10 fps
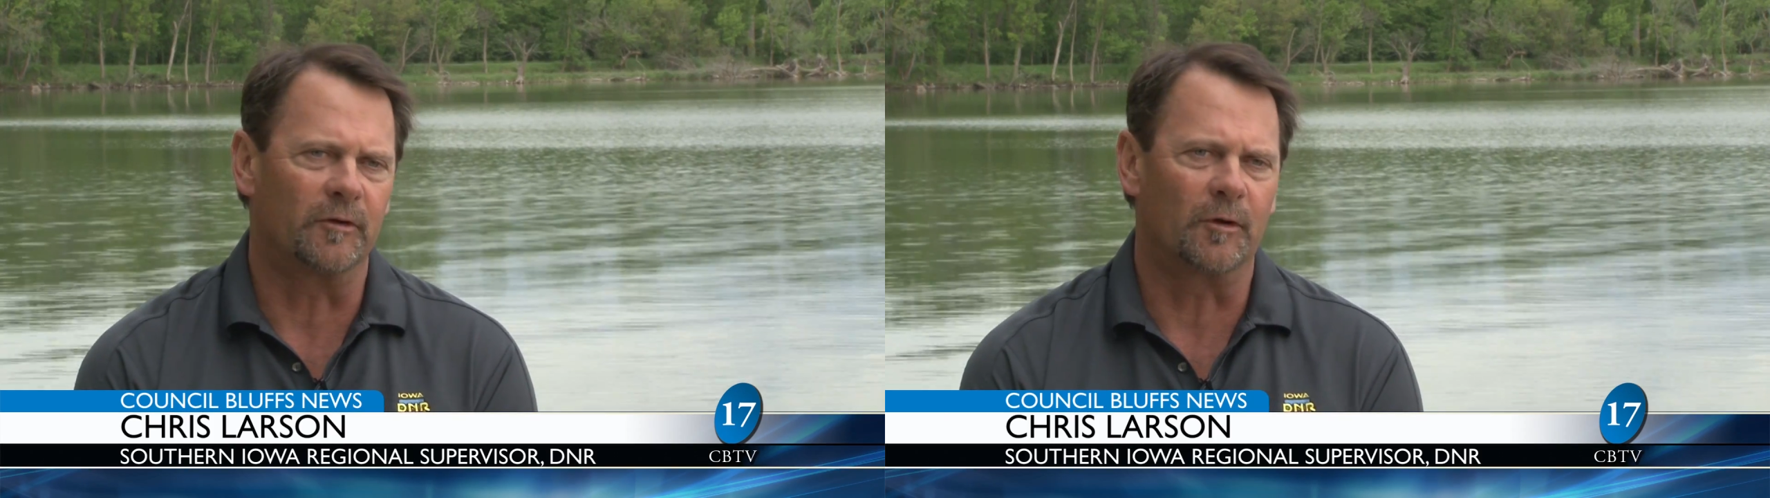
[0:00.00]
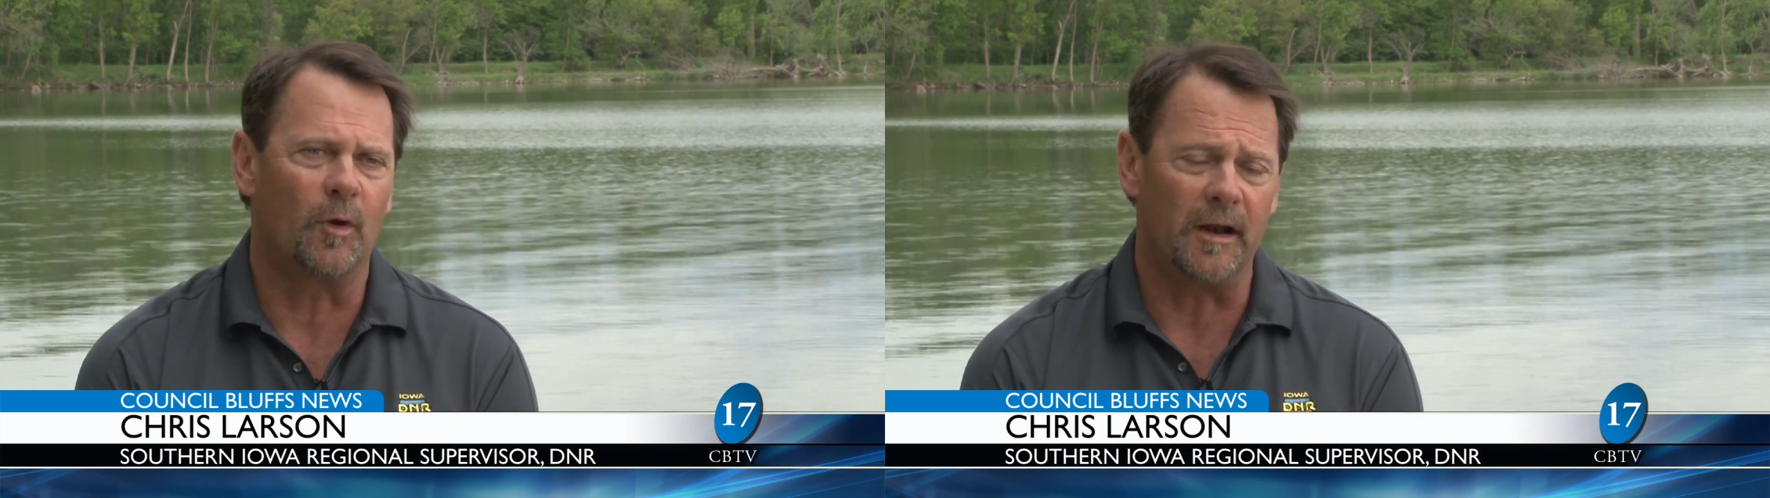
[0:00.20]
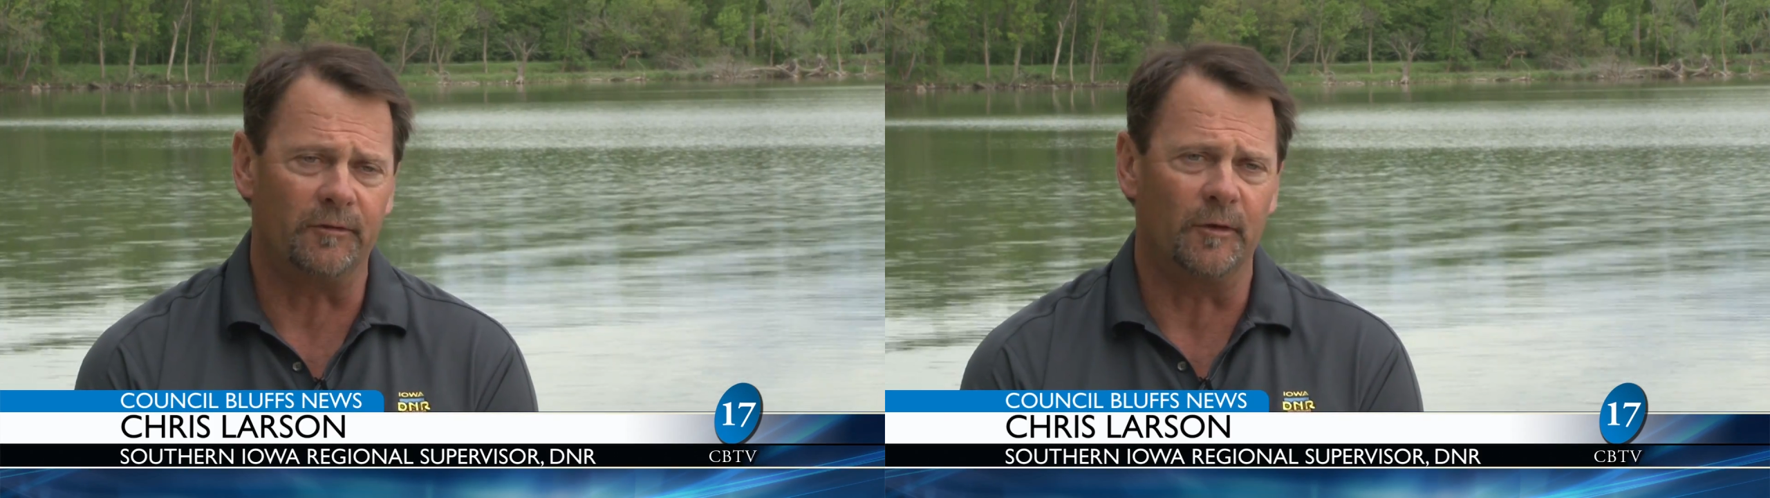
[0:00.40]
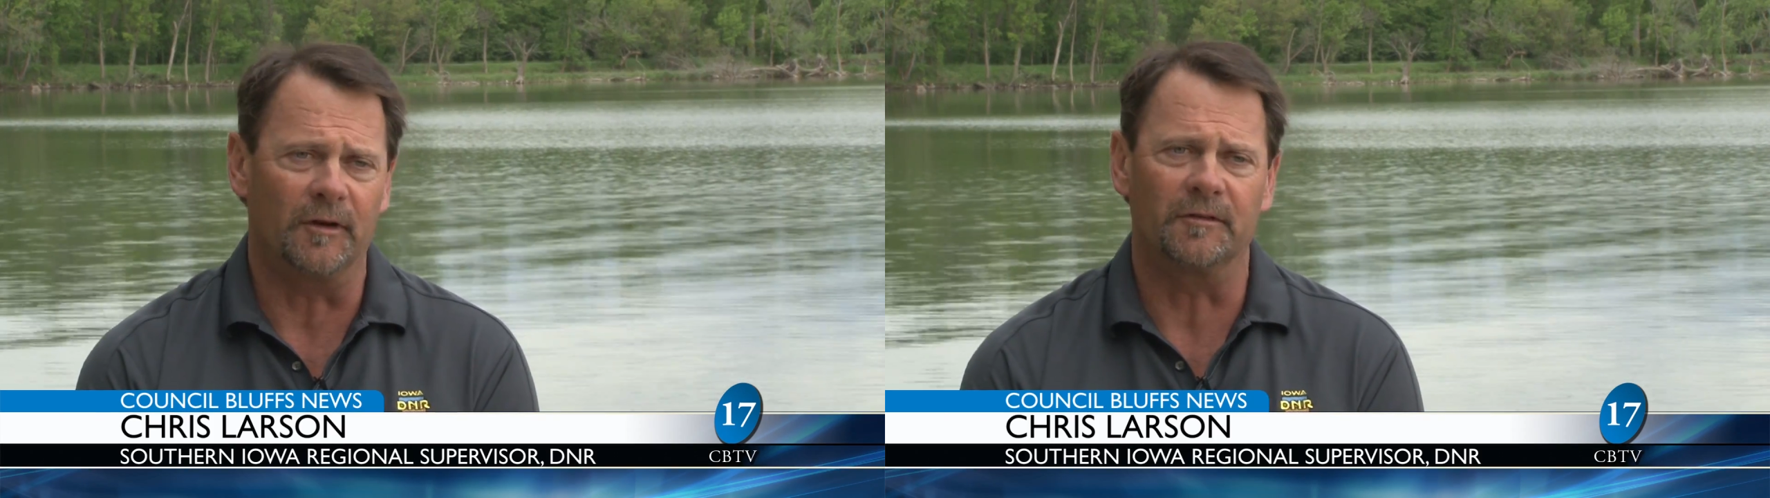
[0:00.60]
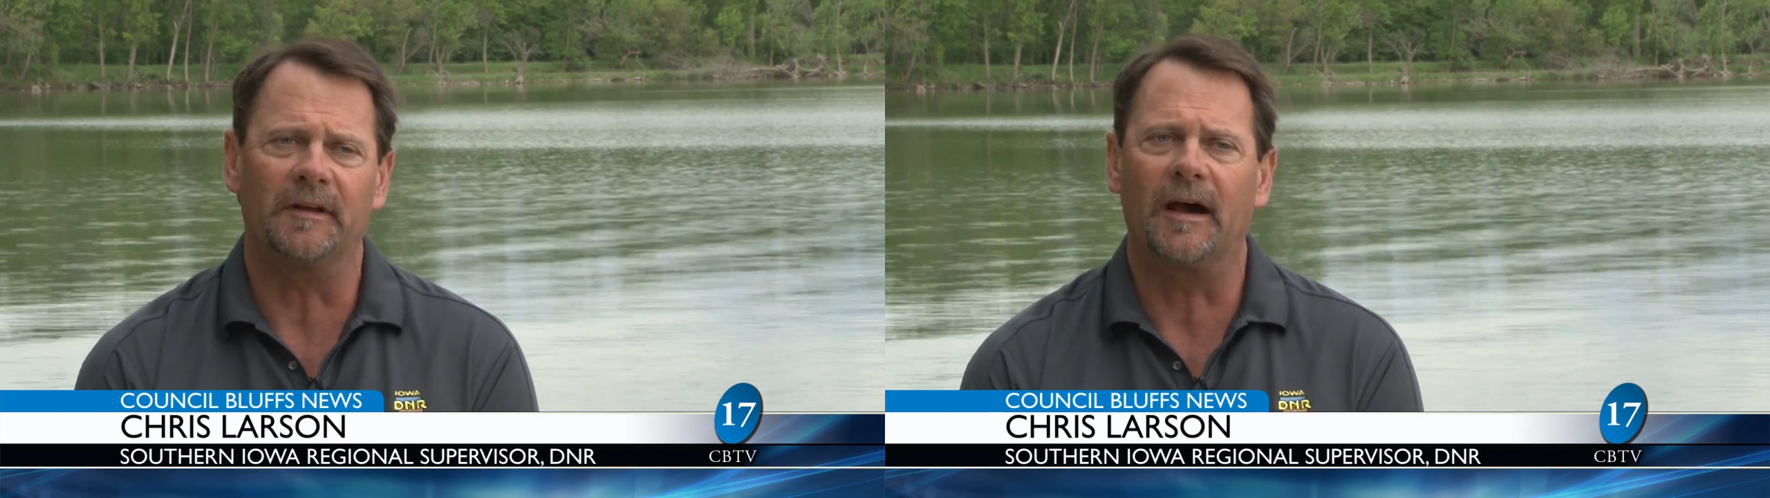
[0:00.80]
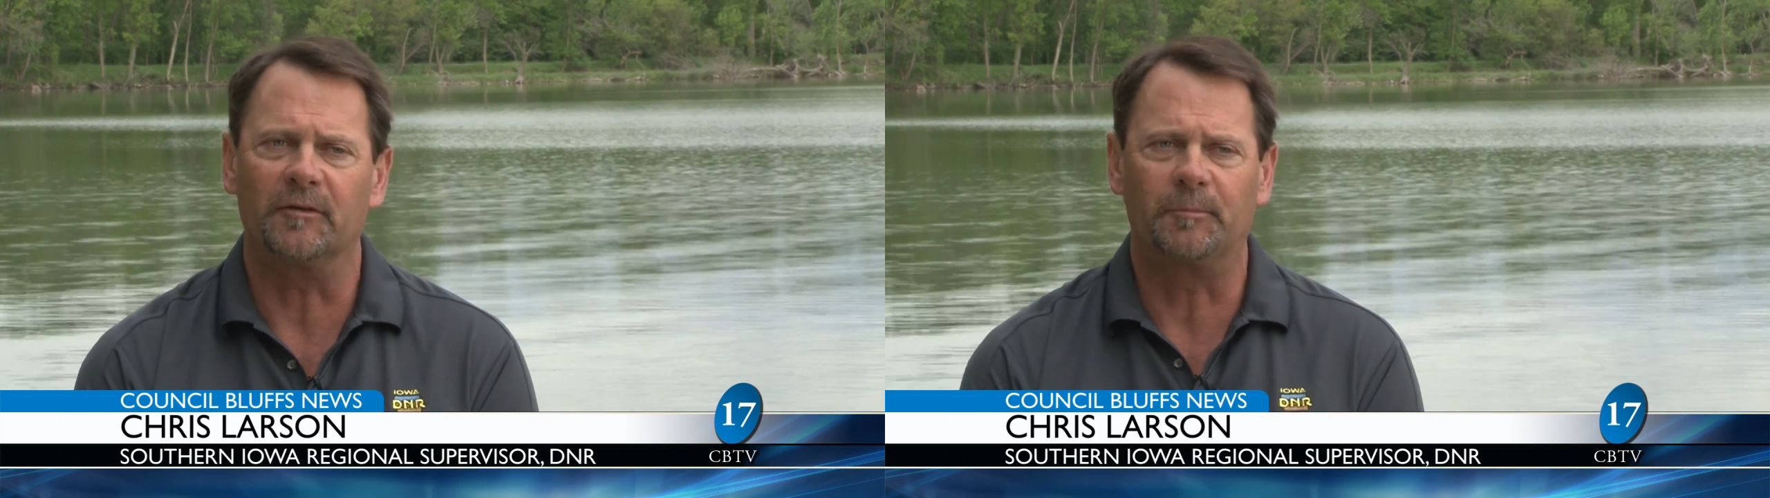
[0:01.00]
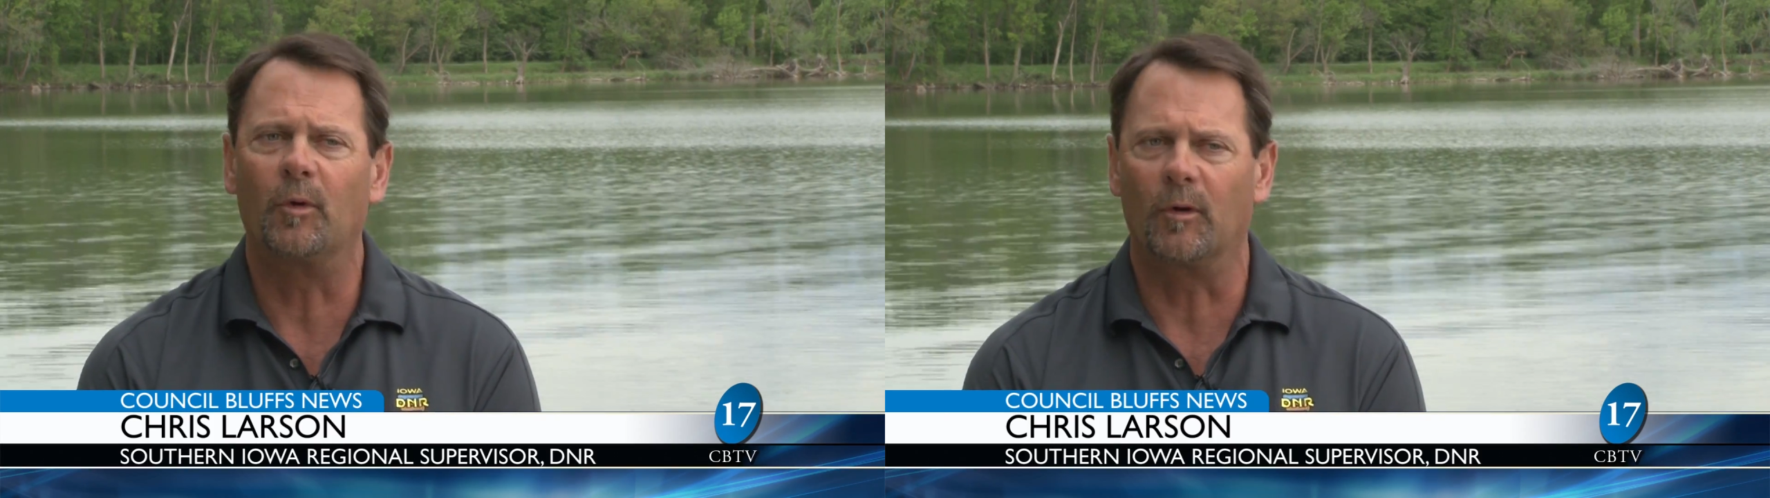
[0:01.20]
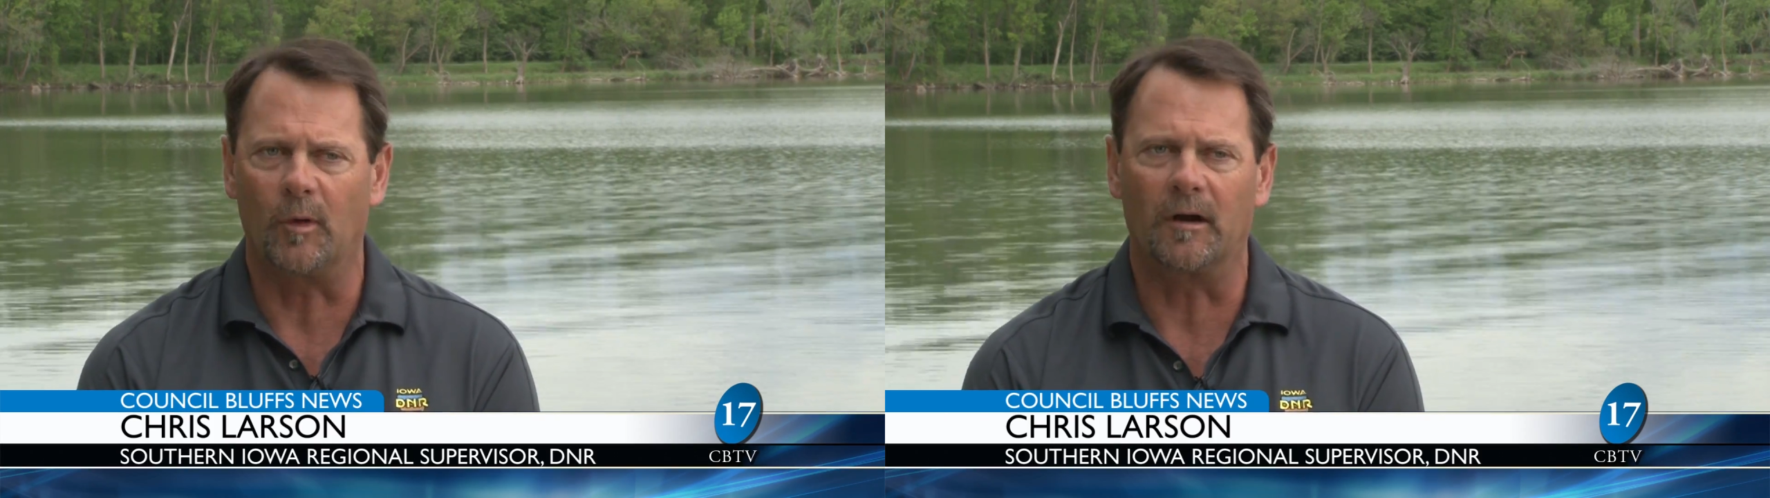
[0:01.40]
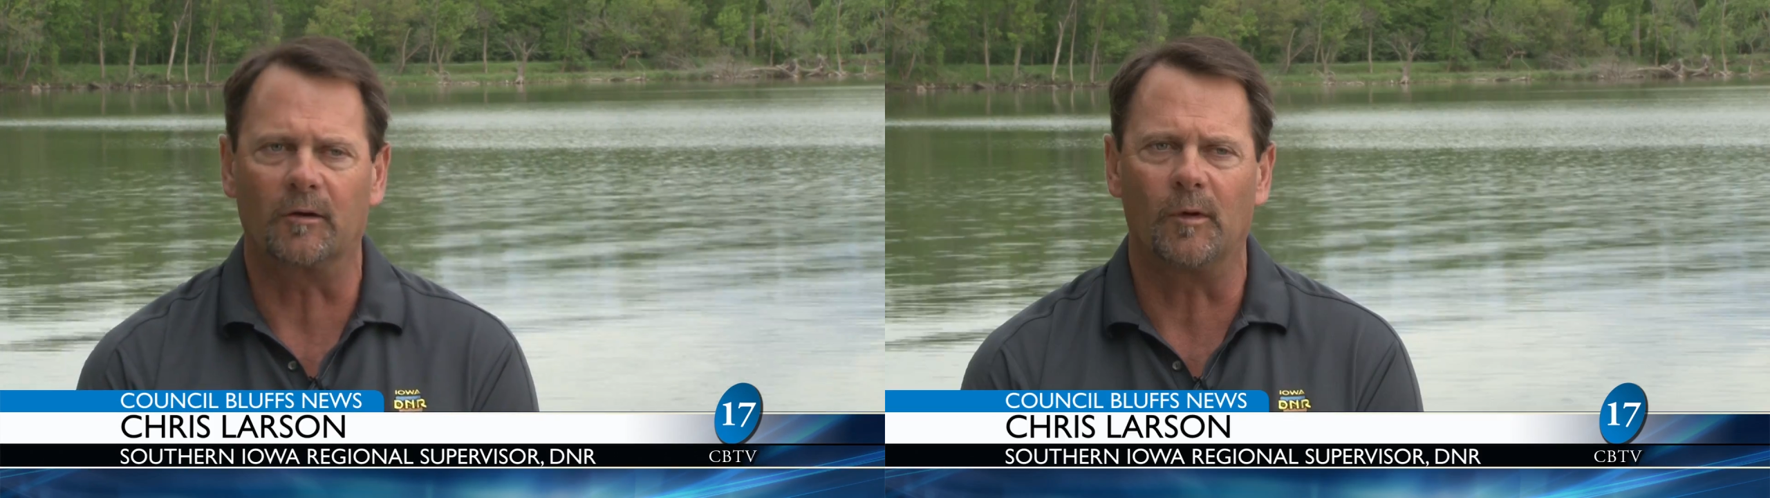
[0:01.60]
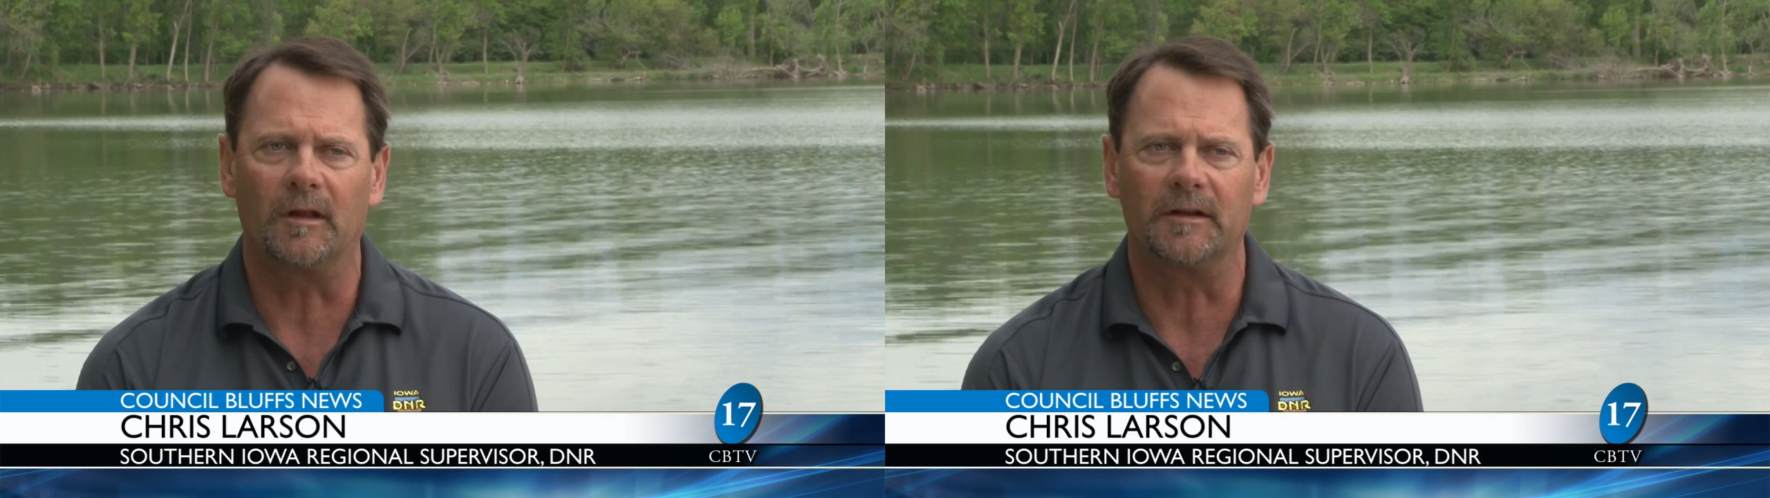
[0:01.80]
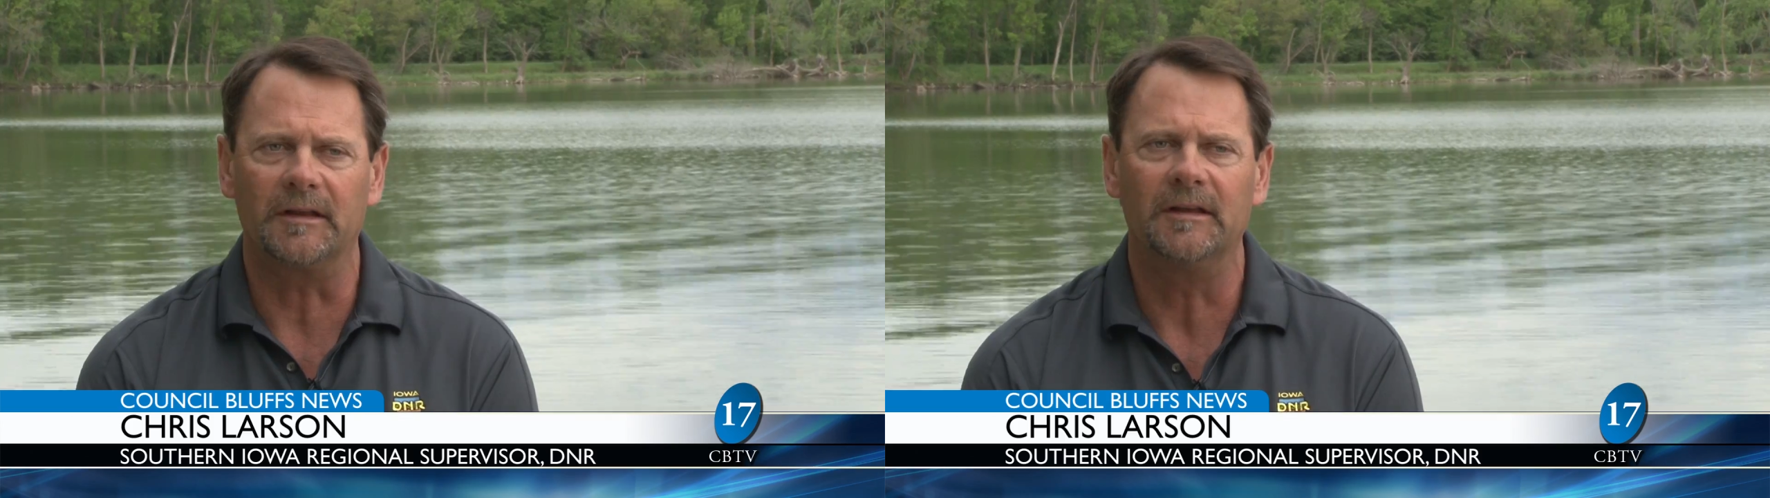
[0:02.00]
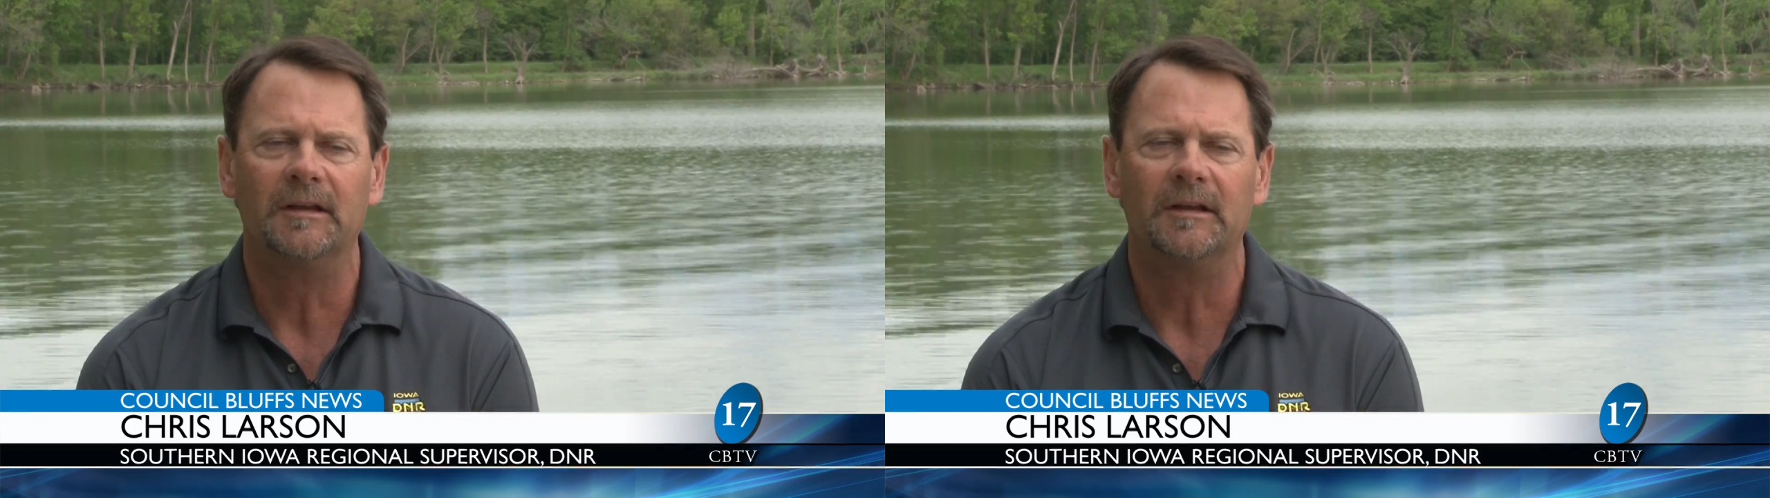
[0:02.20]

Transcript: quite a few years now is poor water quality.